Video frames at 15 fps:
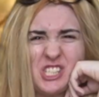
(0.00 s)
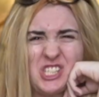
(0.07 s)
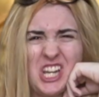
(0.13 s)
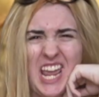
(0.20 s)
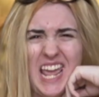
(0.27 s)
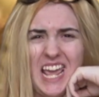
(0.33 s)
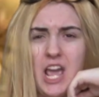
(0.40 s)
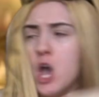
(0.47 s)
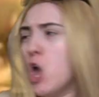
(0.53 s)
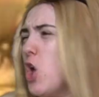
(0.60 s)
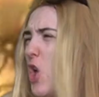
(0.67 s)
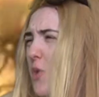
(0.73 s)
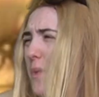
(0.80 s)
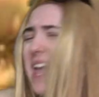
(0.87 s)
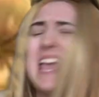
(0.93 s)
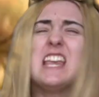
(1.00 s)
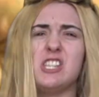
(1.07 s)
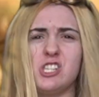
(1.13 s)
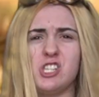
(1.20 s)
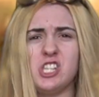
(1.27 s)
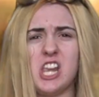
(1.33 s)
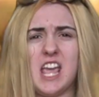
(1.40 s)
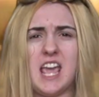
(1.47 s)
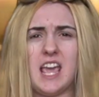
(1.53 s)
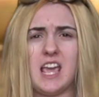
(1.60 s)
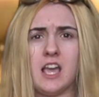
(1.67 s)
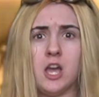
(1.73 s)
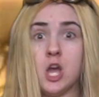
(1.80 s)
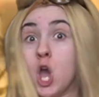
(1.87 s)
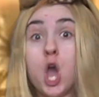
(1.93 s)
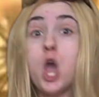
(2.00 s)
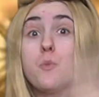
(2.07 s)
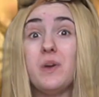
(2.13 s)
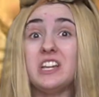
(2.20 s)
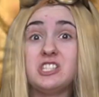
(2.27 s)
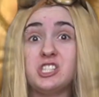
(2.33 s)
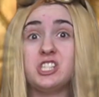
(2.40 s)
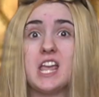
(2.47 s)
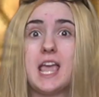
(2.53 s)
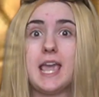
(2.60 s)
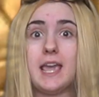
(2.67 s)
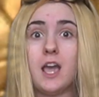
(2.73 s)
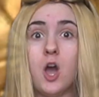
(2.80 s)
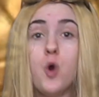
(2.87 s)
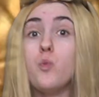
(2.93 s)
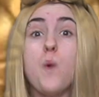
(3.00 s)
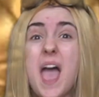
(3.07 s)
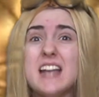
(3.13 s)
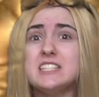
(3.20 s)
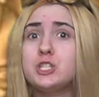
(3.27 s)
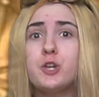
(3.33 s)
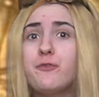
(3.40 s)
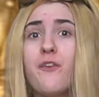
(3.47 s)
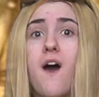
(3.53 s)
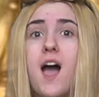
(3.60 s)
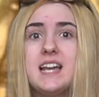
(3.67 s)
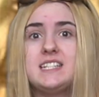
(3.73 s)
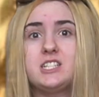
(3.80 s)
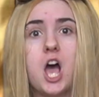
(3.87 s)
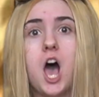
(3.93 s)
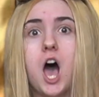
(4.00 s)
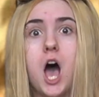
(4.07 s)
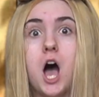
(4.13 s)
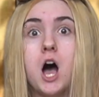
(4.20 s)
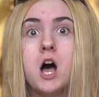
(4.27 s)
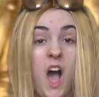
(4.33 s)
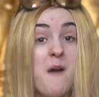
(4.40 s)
she? Who is she? Who is she? Where did you find her?